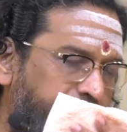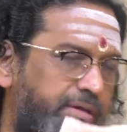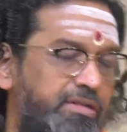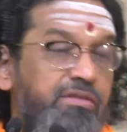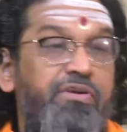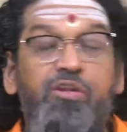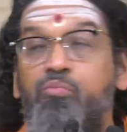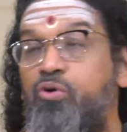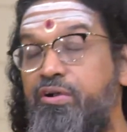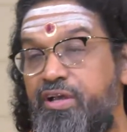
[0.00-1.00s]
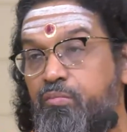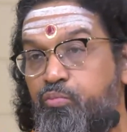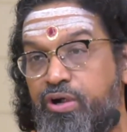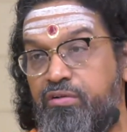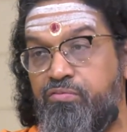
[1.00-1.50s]
It's a very important
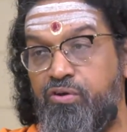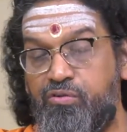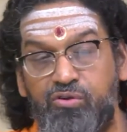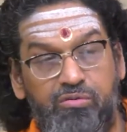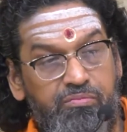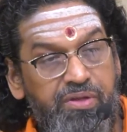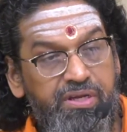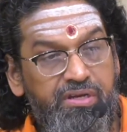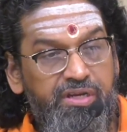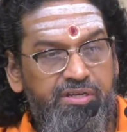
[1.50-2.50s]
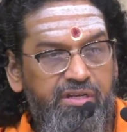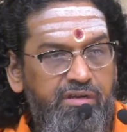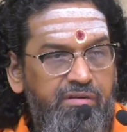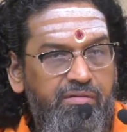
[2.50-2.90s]
point for your meditation.